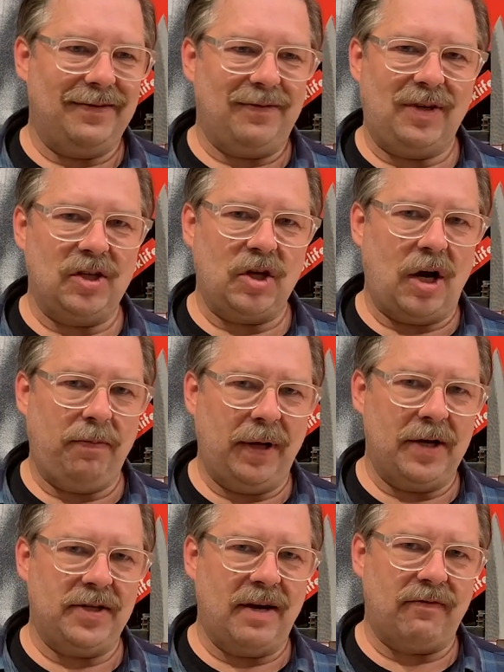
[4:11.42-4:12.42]
Guitar
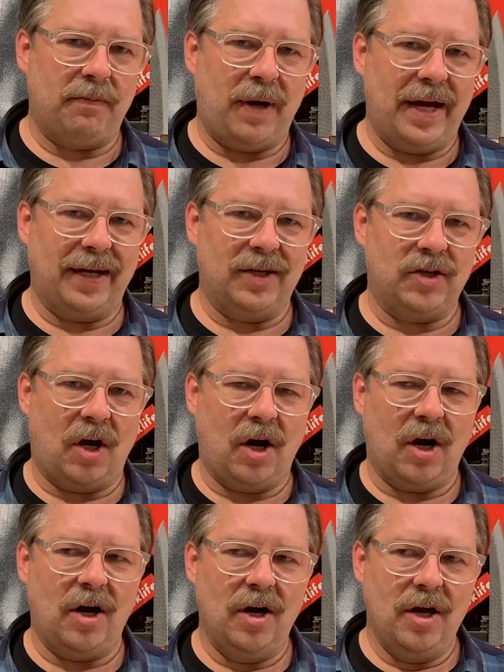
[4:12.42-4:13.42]
players never buy a
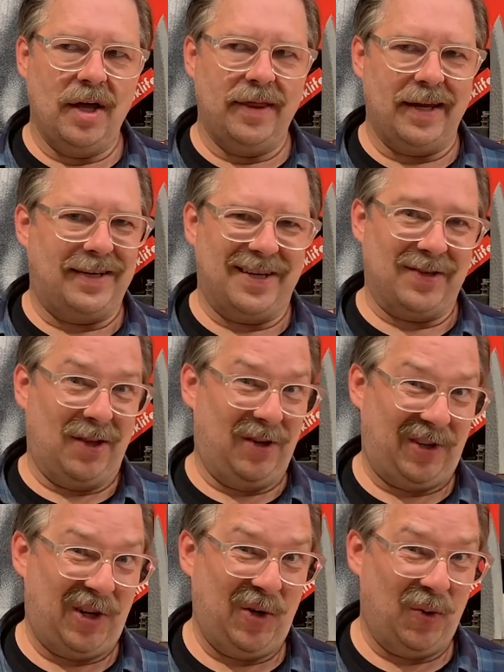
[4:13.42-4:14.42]
guitar that doesn't
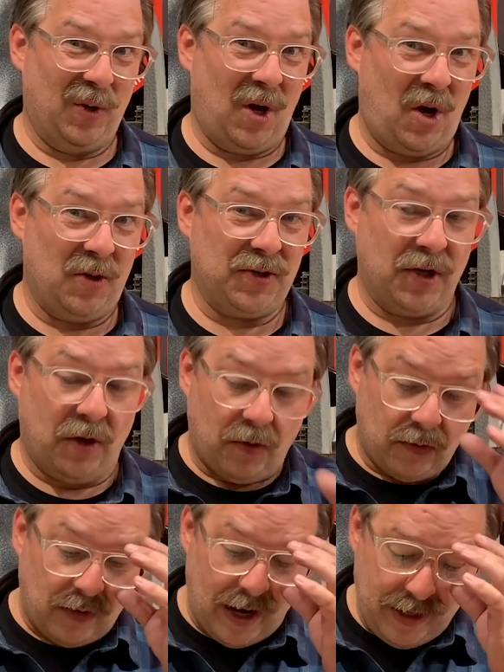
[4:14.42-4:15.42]
look cool also,
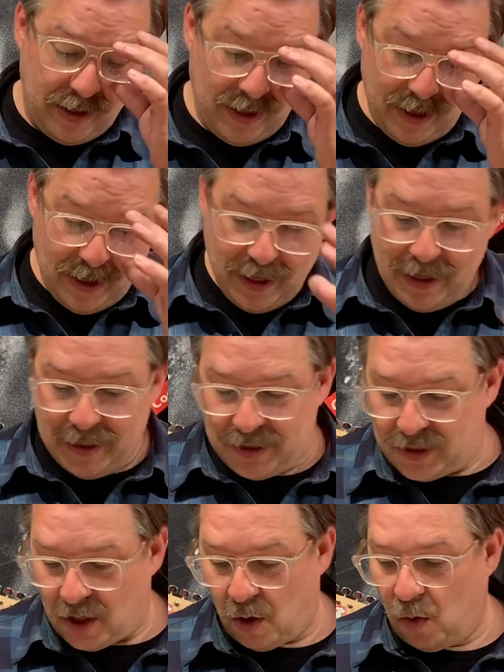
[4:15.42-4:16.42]
right?
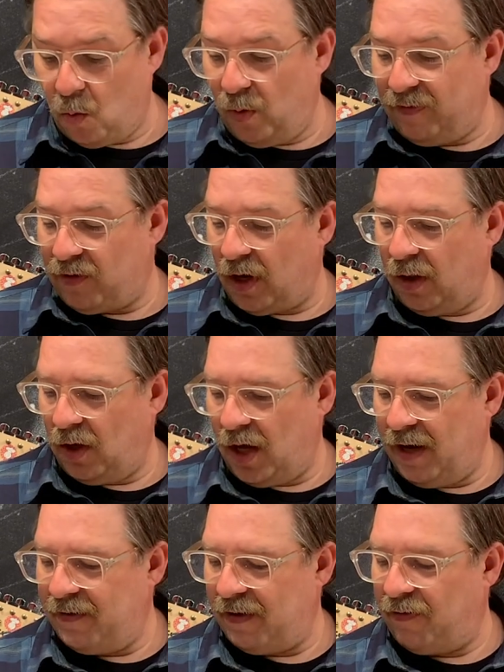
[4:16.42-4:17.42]
So we've got a lot
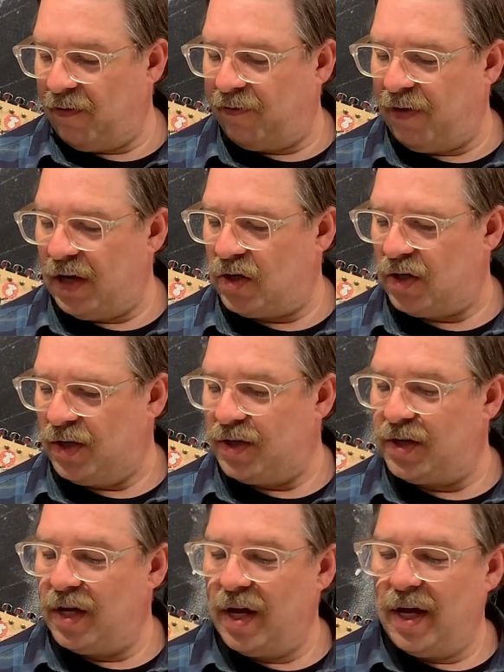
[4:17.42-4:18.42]
of different
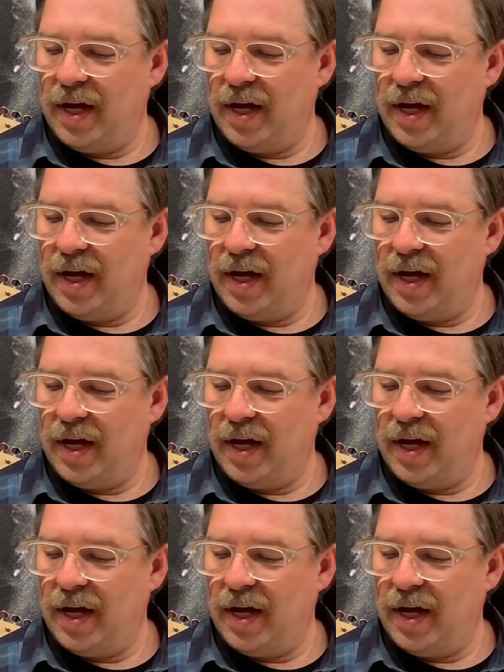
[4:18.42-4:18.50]
finishes.